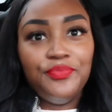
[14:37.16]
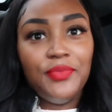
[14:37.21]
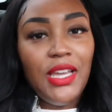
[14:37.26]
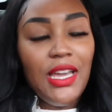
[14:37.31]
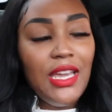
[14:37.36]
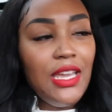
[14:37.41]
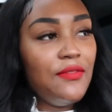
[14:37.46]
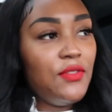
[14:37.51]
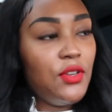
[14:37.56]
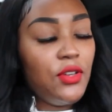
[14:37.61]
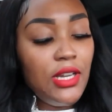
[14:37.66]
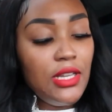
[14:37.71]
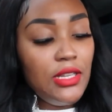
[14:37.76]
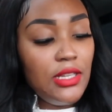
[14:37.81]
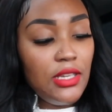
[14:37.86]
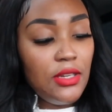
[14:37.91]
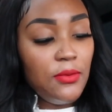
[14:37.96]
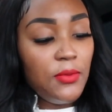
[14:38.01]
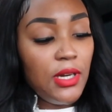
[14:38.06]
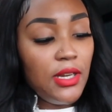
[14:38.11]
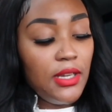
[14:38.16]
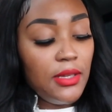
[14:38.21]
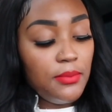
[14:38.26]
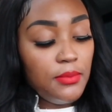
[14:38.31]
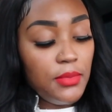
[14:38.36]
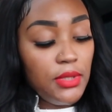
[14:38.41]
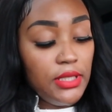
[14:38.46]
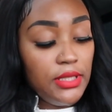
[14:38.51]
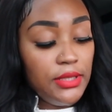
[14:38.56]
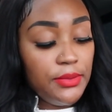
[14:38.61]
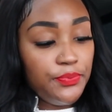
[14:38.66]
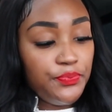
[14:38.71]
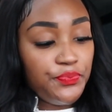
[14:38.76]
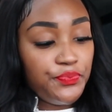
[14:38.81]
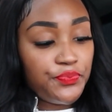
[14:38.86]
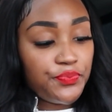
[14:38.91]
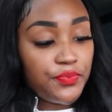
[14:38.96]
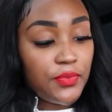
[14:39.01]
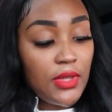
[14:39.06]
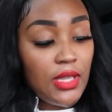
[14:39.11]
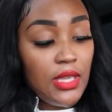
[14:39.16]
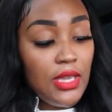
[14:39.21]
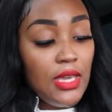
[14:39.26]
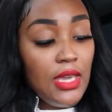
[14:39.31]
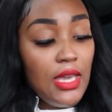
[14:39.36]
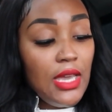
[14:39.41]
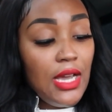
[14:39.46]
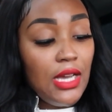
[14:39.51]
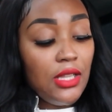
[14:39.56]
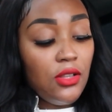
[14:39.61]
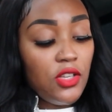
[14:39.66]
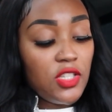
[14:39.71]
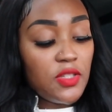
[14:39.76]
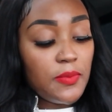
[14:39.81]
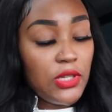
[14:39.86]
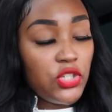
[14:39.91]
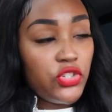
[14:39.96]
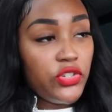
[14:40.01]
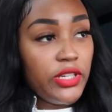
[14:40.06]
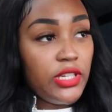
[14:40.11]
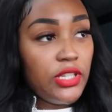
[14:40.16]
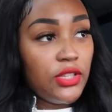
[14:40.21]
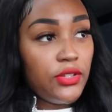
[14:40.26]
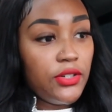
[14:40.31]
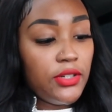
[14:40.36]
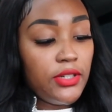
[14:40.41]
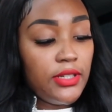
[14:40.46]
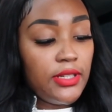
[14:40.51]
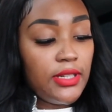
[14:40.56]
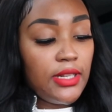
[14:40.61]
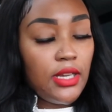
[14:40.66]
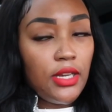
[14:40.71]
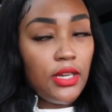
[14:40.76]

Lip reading: I have no idea why, but I lost my train of thought.